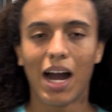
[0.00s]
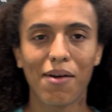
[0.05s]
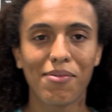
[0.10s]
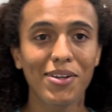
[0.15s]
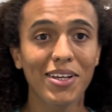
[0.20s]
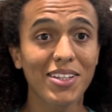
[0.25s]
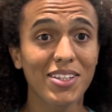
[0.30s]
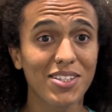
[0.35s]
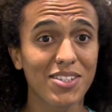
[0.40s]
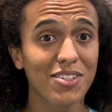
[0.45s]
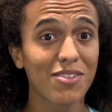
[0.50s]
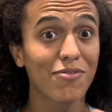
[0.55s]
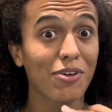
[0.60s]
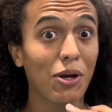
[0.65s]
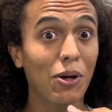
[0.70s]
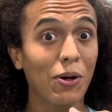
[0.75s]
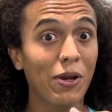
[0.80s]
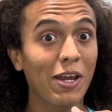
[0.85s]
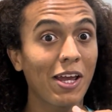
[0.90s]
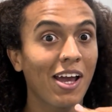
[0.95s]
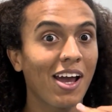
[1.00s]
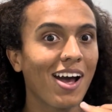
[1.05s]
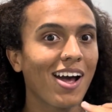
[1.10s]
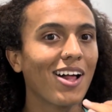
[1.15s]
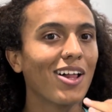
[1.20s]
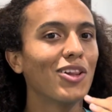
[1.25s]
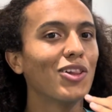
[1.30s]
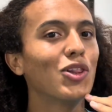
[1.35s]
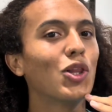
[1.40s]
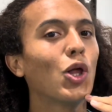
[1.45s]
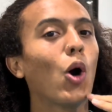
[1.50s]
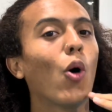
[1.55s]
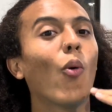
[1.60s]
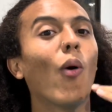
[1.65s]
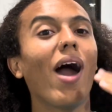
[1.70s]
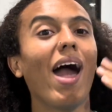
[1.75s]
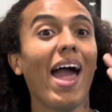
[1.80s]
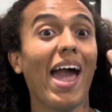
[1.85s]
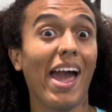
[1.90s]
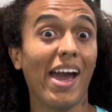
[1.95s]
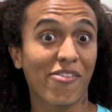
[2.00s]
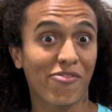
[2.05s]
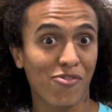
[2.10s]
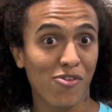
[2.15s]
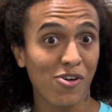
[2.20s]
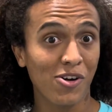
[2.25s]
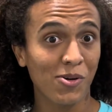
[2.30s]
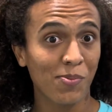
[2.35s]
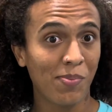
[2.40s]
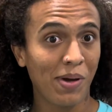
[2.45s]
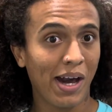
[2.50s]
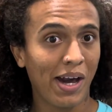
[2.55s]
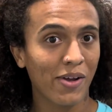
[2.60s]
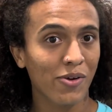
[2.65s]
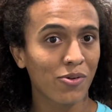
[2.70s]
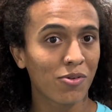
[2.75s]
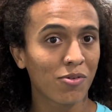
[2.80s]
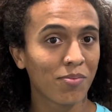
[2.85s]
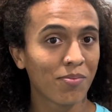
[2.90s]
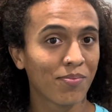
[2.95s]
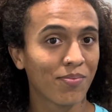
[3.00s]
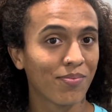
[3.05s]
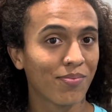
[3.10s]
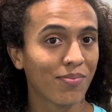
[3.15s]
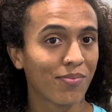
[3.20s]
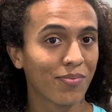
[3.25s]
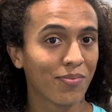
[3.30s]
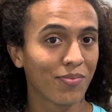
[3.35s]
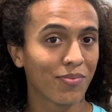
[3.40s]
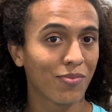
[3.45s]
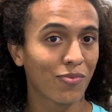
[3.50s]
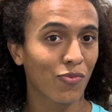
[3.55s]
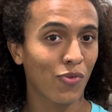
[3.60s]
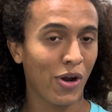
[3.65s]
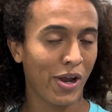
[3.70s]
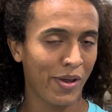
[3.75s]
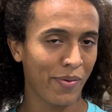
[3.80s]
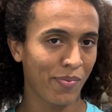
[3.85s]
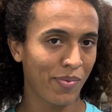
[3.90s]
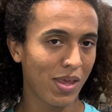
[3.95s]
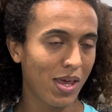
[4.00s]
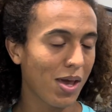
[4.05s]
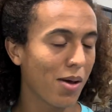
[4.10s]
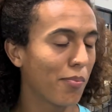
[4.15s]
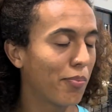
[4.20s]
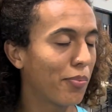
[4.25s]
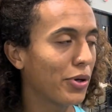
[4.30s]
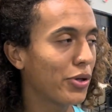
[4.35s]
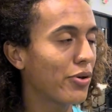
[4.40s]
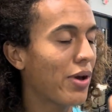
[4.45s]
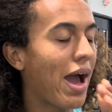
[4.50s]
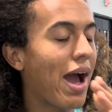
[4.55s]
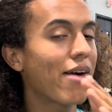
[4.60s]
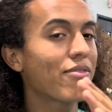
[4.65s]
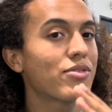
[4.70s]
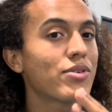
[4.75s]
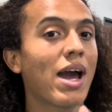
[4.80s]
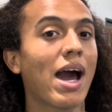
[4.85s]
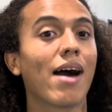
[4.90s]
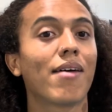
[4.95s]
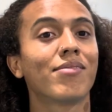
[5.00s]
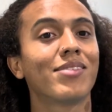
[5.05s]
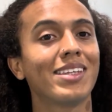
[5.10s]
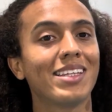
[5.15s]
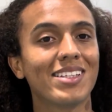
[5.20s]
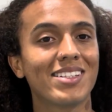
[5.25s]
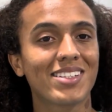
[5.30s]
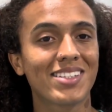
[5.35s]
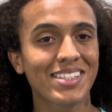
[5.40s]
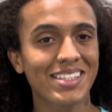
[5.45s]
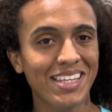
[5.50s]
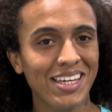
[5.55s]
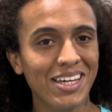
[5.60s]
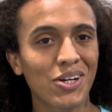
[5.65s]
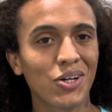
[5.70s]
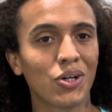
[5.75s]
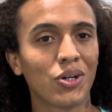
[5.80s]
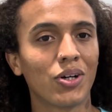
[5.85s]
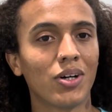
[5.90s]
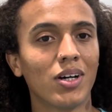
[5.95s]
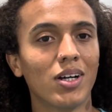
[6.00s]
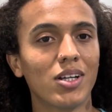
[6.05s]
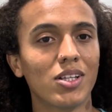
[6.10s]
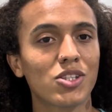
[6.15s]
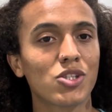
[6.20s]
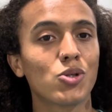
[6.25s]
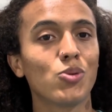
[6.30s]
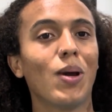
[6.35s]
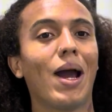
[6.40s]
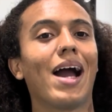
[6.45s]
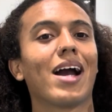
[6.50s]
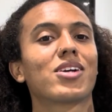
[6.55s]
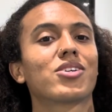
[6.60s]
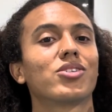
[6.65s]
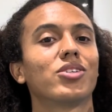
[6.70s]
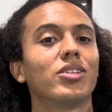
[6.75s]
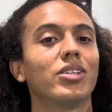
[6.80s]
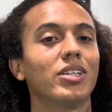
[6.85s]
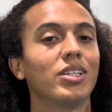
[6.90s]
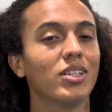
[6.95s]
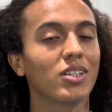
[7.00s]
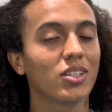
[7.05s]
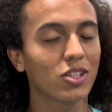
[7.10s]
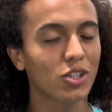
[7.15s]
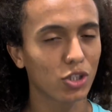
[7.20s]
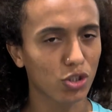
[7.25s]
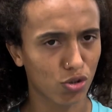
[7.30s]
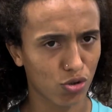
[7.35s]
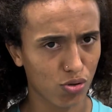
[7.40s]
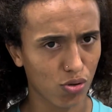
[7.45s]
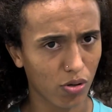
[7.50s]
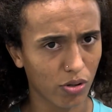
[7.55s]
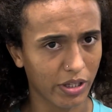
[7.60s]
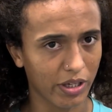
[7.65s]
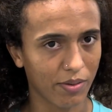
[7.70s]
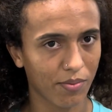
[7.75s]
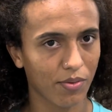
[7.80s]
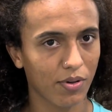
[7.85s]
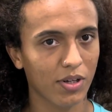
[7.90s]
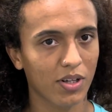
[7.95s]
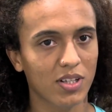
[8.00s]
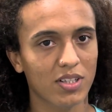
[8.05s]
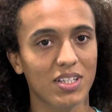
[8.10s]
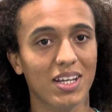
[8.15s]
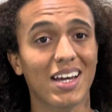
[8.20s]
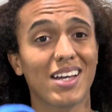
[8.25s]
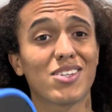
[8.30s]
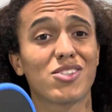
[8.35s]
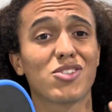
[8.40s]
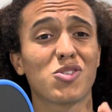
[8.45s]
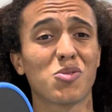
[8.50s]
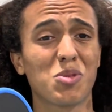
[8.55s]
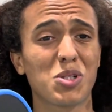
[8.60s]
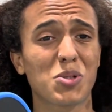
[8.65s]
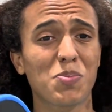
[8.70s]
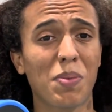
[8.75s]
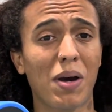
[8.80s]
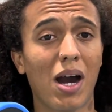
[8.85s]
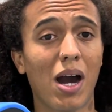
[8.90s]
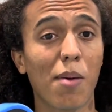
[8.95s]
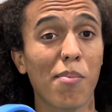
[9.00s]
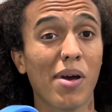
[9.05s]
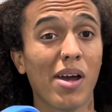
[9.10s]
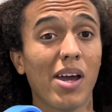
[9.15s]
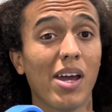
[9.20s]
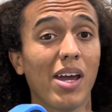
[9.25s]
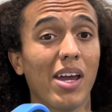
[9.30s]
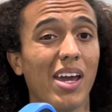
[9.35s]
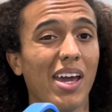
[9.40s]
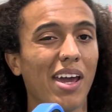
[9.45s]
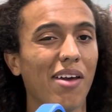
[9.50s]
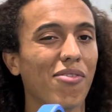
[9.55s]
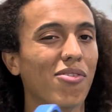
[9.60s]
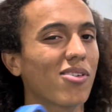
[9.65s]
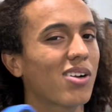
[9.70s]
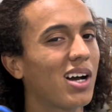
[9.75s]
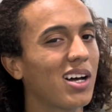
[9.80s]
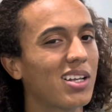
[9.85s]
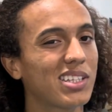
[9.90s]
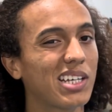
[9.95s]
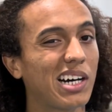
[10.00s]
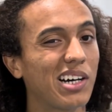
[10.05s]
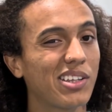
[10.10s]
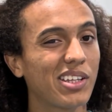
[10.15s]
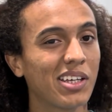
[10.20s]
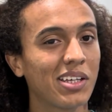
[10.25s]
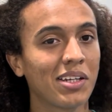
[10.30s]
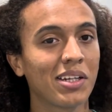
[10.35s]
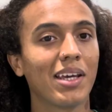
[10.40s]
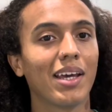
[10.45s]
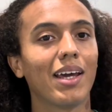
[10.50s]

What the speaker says: feel like this is a very low effort paddle, right? But you have to have the skill to actually control it because it has so much pop. If you're not dialed in,